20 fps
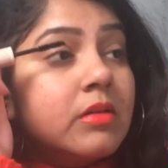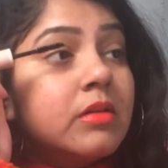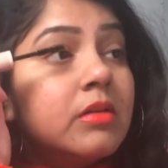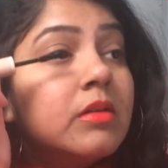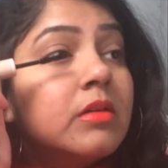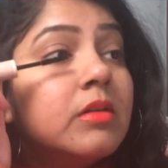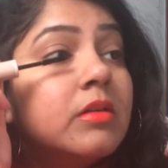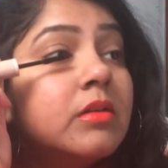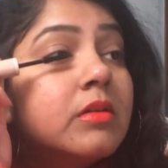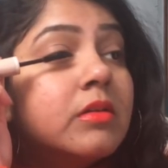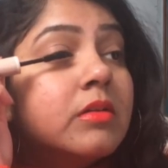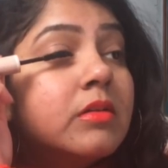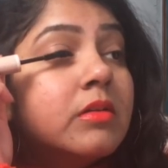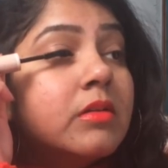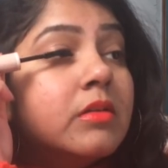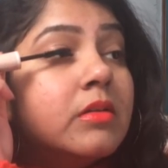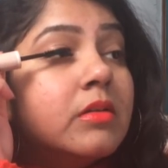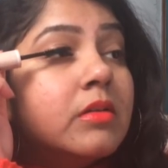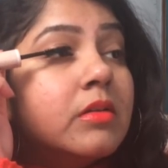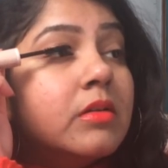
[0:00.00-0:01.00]

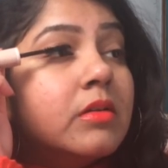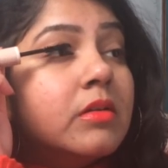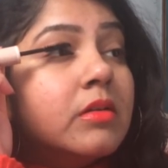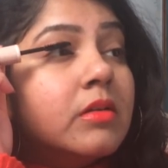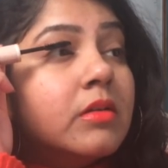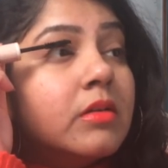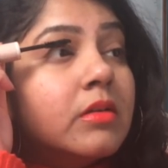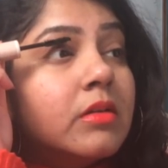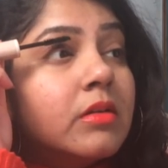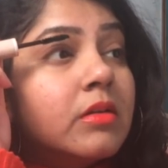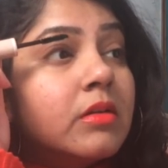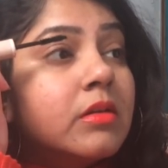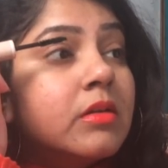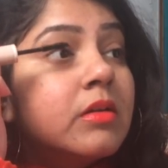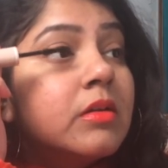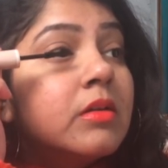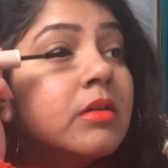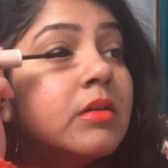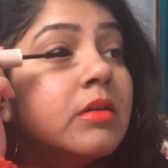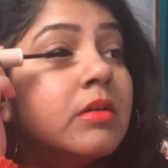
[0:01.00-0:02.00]

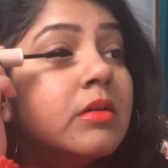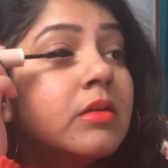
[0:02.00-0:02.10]
Nothing is said.